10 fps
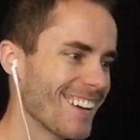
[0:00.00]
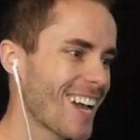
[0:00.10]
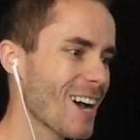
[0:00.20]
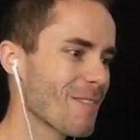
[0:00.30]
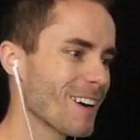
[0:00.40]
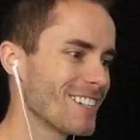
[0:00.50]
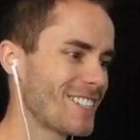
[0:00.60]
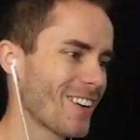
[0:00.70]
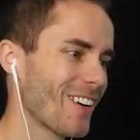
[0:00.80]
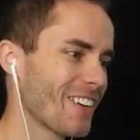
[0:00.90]
Come on,
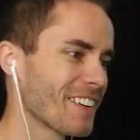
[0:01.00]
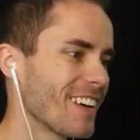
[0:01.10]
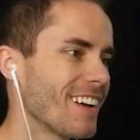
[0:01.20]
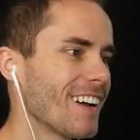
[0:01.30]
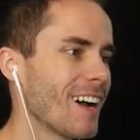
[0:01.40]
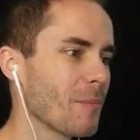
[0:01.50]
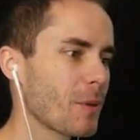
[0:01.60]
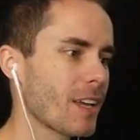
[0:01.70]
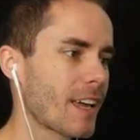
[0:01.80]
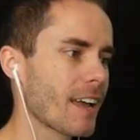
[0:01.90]
dude. Up
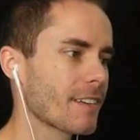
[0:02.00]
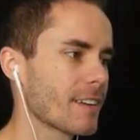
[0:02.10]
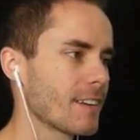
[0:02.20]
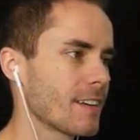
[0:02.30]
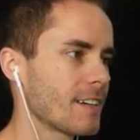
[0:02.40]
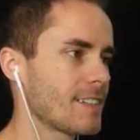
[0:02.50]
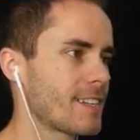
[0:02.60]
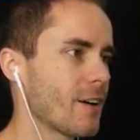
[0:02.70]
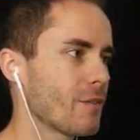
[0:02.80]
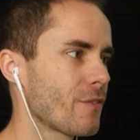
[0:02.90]
you get. He's so